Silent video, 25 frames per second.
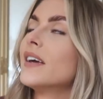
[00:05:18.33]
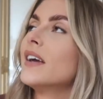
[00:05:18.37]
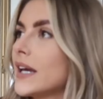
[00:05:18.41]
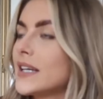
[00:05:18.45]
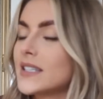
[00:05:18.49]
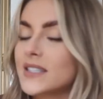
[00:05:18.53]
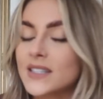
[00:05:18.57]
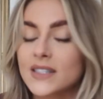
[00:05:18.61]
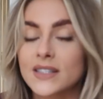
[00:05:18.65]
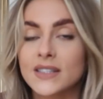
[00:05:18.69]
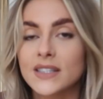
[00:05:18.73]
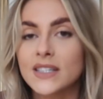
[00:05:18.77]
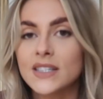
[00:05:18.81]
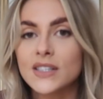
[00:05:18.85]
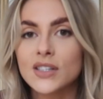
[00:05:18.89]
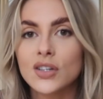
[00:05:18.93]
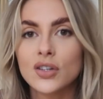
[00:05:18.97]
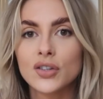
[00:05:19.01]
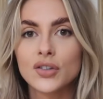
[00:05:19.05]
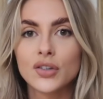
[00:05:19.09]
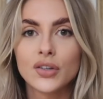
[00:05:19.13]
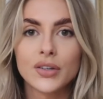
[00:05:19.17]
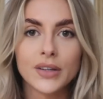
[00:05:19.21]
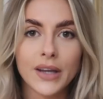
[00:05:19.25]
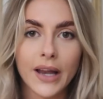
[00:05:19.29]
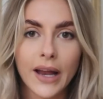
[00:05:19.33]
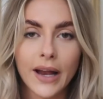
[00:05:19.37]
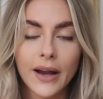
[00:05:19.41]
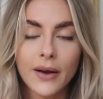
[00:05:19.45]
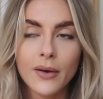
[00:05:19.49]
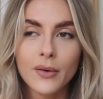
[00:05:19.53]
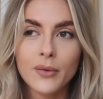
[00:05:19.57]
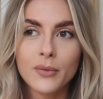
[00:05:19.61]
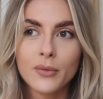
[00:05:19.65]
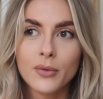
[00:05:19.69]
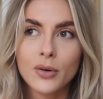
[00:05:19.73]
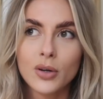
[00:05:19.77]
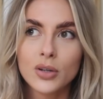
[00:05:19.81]
It's all done
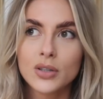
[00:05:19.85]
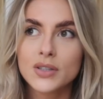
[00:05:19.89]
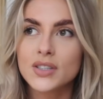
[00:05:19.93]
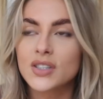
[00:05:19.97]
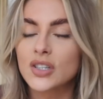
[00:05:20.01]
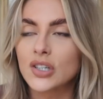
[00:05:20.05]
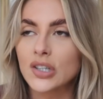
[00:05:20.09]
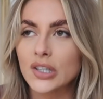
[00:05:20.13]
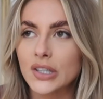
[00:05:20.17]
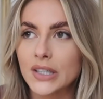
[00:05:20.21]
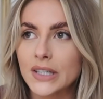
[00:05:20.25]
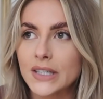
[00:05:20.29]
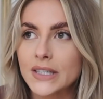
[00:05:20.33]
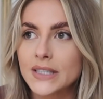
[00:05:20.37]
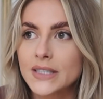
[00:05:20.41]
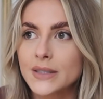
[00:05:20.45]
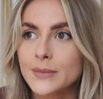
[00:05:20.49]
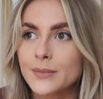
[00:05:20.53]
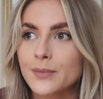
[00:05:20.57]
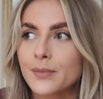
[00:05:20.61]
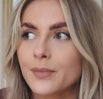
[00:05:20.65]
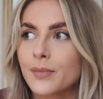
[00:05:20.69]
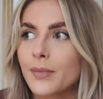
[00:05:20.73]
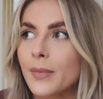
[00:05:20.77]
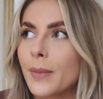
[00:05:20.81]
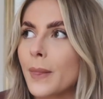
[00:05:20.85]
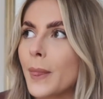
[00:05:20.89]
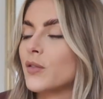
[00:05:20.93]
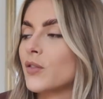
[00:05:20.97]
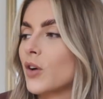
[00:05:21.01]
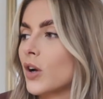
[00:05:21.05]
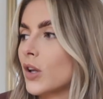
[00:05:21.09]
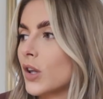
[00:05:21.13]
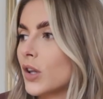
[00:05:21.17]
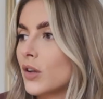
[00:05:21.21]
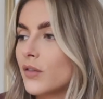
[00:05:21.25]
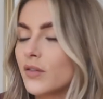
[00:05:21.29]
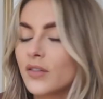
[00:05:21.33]
now, we're all sorted. We've
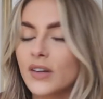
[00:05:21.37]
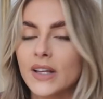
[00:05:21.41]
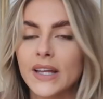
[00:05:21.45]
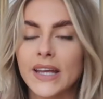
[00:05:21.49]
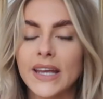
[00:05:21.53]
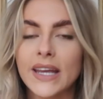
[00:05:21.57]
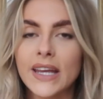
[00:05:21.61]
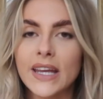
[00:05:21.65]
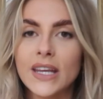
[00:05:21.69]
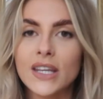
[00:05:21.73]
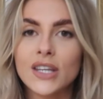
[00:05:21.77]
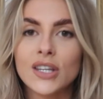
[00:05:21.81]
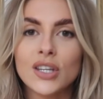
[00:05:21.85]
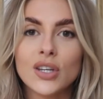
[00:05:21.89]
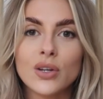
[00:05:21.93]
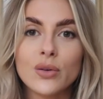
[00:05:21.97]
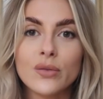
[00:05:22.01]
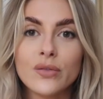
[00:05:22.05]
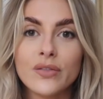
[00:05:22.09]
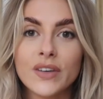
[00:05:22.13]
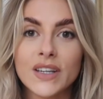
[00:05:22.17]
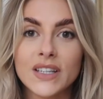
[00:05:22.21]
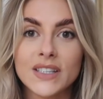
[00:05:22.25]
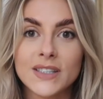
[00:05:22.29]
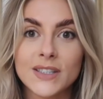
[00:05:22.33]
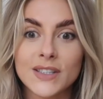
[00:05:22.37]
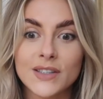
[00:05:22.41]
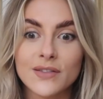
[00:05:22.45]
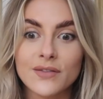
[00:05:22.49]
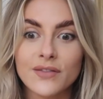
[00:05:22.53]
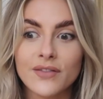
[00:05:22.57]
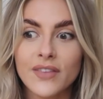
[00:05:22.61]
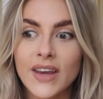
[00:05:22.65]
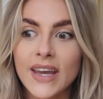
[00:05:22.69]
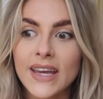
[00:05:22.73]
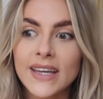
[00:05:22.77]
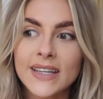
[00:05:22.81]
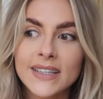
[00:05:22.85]
got lovely new fixtures and
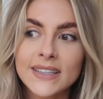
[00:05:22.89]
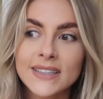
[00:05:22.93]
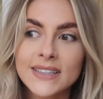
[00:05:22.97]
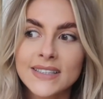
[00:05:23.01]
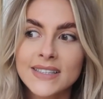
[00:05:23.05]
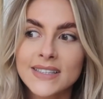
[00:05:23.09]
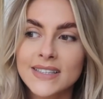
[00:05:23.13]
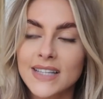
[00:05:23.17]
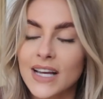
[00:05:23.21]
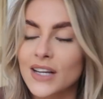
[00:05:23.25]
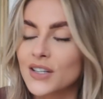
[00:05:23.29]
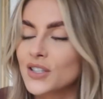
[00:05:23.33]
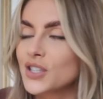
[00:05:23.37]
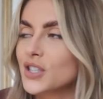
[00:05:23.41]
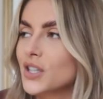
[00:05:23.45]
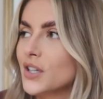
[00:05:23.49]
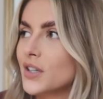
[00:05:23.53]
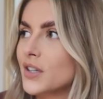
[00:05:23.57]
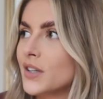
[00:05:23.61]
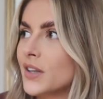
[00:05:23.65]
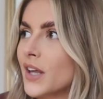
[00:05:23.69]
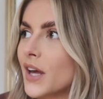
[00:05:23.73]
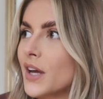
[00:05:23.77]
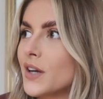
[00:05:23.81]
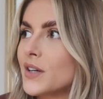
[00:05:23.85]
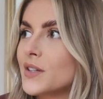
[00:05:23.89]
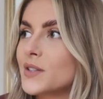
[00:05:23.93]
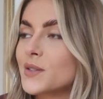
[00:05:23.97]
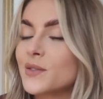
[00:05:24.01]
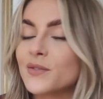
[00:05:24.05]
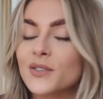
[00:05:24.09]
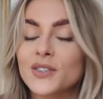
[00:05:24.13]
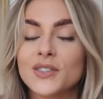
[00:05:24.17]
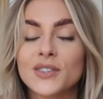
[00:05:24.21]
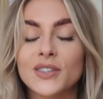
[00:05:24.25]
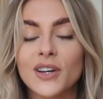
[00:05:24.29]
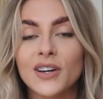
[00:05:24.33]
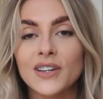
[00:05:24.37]
fittings. I'll show you those.
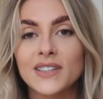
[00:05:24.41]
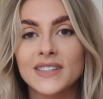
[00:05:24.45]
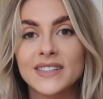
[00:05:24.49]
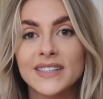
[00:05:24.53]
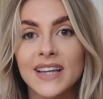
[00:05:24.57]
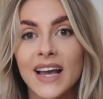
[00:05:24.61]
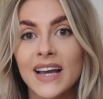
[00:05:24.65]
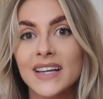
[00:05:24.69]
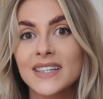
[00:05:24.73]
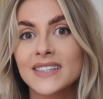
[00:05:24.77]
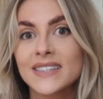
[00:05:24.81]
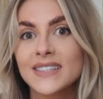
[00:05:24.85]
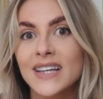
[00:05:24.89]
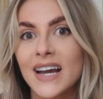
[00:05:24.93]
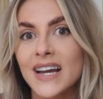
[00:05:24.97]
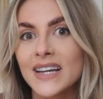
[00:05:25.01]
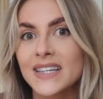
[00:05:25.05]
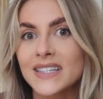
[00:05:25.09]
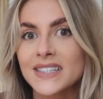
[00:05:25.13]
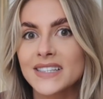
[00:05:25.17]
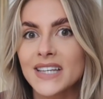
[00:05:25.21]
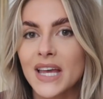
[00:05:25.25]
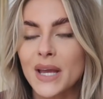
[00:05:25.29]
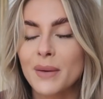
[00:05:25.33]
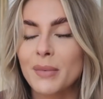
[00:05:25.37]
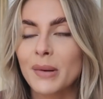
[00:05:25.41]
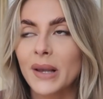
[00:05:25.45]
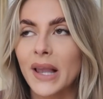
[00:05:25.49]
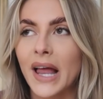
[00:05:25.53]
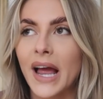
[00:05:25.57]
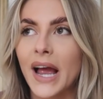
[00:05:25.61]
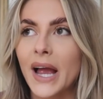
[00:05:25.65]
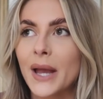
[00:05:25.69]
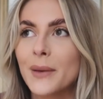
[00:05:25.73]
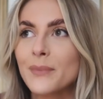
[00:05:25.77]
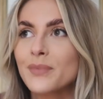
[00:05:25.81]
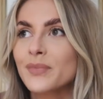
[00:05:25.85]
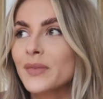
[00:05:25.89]
We've also got a nice dining table
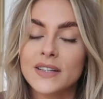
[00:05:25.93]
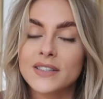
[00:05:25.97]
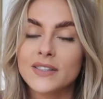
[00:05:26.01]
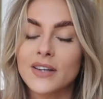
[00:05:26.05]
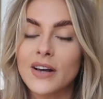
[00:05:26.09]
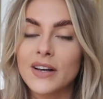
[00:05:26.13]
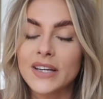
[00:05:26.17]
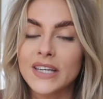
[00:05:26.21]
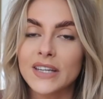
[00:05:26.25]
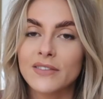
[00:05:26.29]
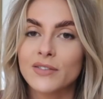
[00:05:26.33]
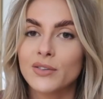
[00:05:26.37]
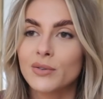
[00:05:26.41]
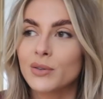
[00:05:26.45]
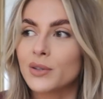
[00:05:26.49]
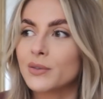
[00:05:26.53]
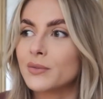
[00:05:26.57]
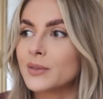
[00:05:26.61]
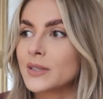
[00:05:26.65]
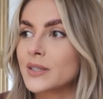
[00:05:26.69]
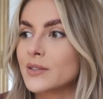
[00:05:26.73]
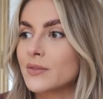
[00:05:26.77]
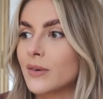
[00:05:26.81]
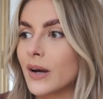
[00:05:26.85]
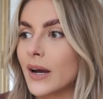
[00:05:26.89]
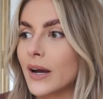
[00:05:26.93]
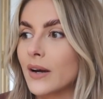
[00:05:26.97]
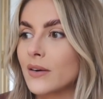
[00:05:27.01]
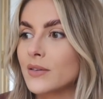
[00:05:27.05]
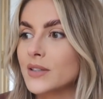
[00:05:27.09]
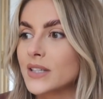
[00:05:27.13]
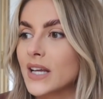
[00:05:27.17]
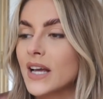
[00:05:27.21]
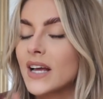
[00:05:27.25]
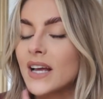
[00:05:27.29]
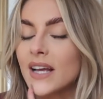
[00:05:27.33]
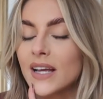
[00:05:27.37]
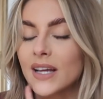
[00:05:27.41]
light. So I'll give you a whiz
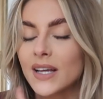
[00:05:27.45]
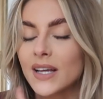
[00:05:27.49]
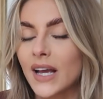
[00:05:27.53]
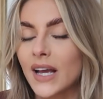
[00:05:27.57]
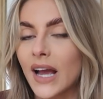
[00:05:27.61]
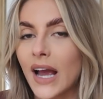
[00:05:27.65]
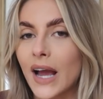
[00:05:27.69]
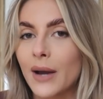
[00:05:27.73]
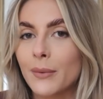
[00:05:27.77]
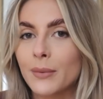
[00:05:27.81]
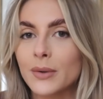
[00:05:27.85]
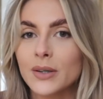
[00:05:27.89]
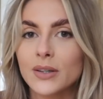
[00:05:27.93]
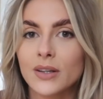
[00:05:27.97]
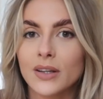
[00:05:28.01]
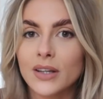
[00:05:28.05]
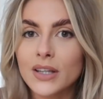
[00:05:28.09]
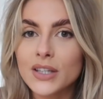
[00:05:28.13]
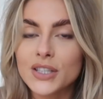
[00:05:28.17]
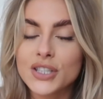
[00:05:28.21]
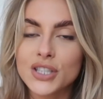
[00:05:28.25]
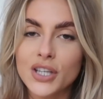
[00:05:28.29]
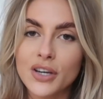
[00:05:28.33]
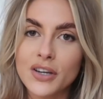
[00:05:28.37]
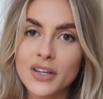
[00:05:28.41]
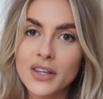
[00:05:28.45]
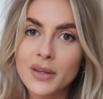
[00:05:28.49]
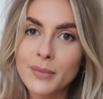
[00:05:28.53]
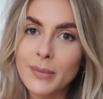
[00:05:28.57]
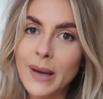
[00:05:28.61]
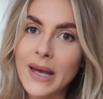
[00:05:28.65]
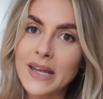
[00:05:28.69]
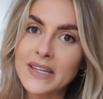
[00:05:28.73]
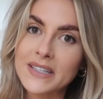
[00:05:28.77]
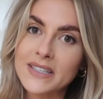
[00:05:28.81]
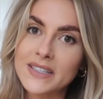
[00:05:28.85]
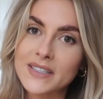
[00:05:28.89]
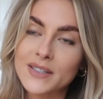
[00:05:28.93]
round. I will show you the
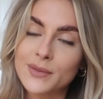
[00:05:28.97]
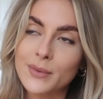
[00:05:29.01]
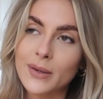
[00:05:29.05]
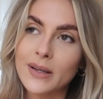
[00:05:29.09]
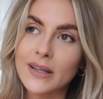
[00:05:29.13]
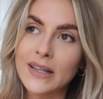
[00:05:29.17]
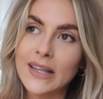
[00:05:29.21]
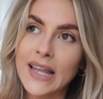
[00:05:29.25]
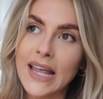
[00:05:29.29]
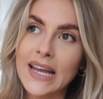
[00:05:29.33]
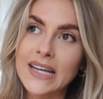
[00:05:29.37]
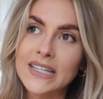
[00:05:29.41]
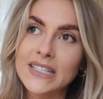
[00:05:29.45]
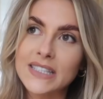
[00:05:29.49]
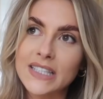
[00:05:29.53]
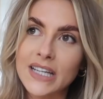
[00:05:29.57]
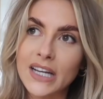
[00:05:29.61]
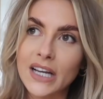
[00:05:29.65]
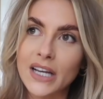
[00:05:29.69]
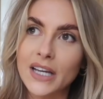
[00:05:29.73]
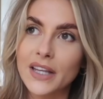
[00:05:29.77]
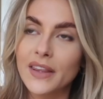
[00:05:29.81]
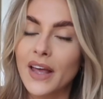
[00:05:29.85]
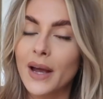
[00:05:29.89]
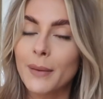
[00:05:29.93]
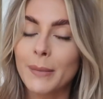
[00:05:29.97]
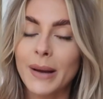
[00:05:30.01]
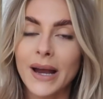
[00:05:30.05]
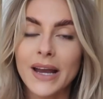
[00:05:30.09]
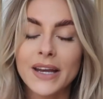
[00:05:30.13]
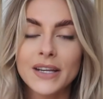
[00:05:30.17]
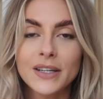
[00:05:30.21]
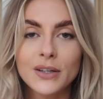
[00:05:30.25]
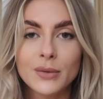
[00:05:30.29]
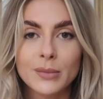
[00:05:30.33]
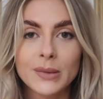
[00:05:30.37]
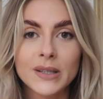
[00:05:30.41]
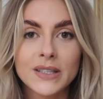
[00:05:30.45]
bed as well later. That might
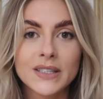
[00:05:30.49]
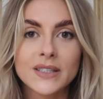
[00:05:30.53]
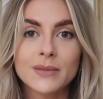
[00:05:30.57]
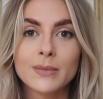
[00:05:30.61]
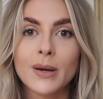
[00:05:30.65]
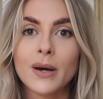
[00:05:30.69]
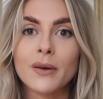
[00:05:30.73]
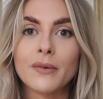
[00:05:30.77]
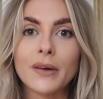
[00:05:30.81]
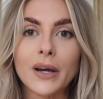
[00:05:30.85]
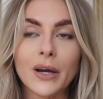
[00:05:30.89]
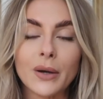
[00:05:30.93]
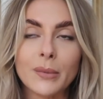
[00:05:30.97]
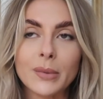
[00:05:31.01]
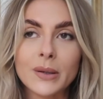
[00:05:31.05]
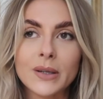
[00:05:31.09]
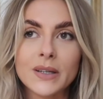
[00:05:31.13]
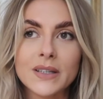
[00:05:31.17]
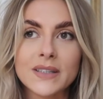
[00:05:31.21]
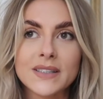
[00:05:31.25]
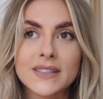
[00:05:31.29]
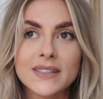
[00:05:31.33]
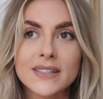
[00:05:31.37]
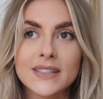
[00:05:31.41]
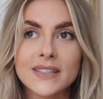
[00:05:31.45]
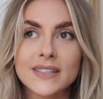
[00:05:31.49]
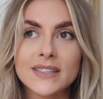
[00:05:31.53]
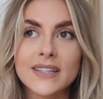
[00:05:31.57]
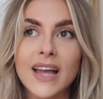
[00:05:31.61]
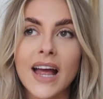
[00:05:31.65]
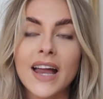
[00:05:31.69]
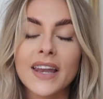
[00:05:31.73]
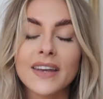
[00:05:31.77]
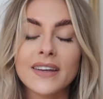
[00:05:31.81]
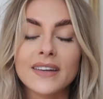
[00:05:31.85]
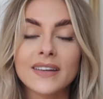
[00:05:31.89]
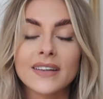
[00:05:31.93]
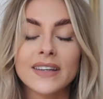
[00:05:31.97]
end up being tomorrow because
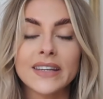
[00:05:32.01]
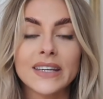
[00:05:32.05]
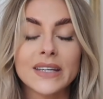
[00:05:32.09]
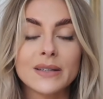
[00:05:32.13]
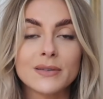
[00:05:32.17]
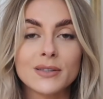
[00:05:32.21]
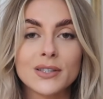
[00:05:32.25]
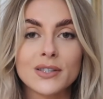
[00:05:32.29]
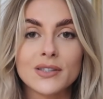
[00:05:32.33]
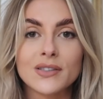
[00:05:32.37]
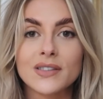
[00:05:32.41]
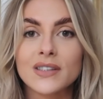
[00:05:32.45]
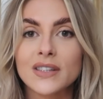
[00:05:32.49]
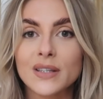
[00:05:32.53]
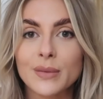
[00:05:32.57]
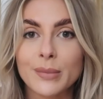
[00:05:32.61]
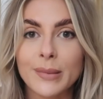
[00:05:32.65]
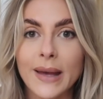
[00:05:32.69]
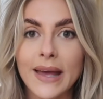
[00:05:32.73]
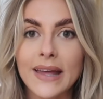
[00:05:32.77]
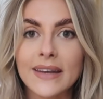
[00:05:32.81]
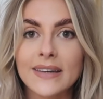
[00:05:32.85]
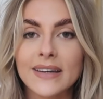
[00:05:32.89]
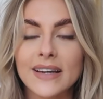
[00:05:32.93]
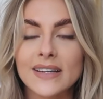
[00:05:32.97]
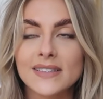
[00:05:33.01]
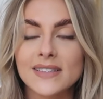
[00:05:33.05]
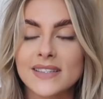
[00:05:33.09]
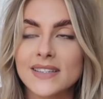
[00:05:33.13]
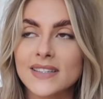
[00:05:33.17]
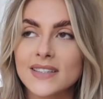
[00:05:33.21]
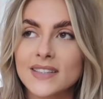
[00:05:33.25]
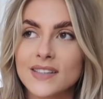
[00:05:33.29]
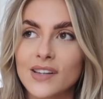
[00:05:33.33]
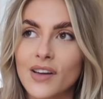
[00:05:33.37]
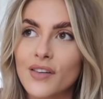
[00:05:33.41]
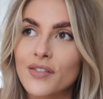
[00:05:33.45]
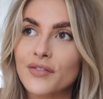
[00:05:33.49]
Dan keeps using the bed as
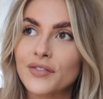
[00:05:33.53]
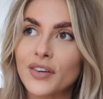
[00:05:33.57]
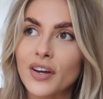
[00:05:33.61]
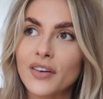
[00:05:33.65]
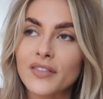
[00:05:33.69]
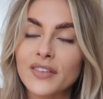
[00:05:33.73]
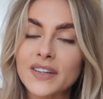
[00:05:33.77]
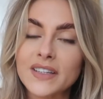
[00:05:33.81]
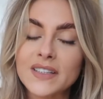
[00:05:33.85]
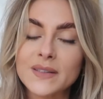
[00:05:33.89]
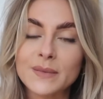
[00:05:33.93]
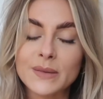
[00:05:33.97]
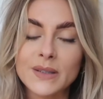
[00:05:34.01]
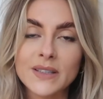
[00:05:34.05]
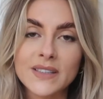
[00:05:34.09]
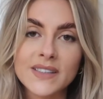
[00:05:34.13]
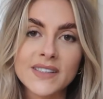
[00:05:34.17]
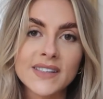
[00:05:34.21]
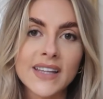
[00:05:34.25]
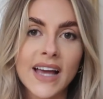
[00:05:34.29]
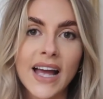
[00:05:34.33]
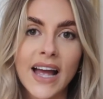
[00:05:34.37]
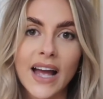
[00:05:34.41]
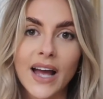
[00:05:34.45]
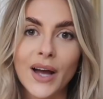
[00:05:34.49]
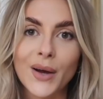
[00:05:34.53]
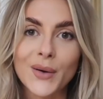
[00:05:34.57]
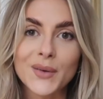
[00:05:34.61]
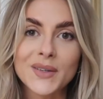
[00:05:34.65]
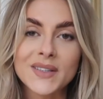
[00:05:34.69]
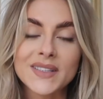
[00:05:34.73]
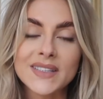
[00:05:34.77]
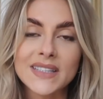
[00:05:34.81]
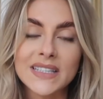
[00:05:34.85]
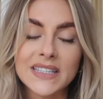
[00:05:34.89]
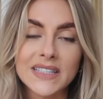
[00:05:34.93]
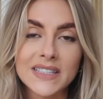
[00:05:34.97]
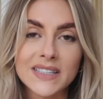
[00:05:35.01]
his soft office because the
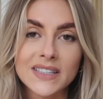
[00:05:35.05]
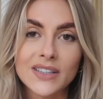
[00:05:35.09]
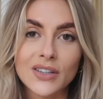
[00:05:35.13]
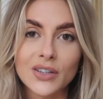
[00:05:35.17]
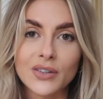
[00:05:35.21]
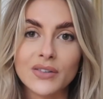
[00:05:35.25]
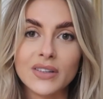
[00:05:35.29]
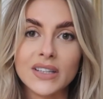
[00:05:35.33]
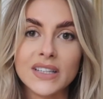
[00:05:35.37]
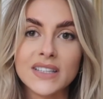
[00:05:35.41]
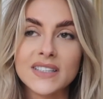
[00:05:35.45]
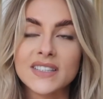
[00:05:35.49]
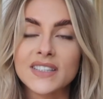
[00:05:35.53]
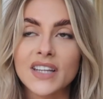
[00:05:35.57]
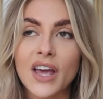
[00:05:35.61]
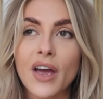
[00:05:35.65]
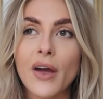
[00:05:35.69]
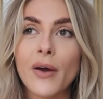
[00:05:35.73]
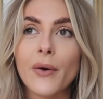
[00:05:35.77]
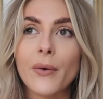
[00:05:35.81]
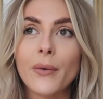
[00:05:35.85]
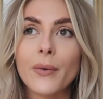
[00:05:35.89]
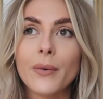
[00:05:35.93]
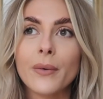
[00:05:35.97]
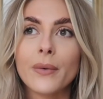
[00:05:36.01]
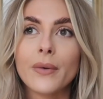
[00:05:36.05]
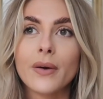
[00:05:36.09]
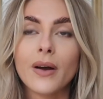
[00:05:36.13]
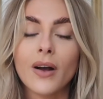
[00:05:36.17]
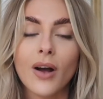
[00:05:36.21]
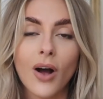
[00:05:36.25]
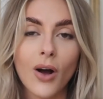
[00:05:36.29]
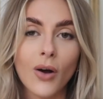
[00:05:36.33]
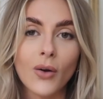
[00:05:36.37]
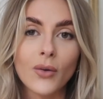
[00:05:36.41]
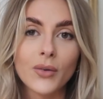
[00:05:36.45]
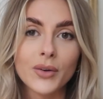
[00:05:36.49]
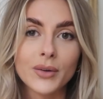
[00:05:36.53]
house is currently so
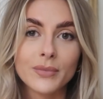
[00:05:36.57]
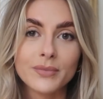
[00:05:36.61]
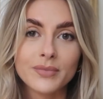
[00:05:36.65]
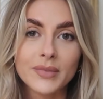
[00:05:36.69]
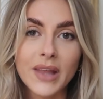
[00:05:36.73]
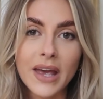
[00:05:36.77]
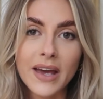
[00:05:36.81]
cold.